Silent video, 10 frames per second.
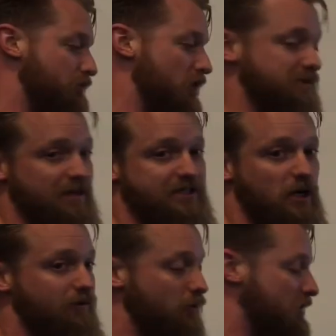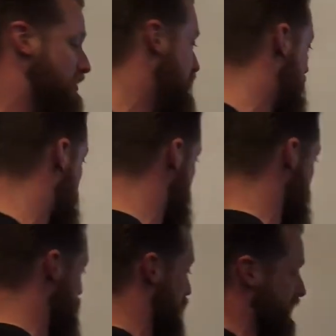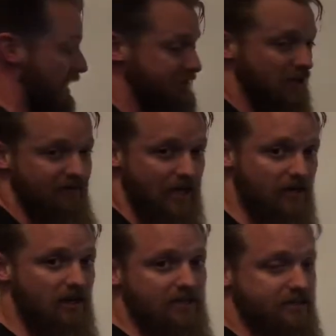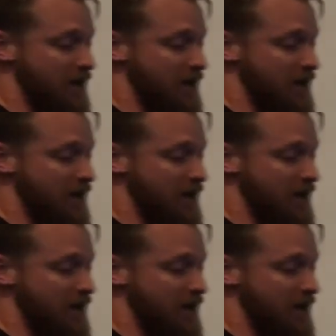I've watched myself, I've watched a lot of people do workouts, and I've analyzed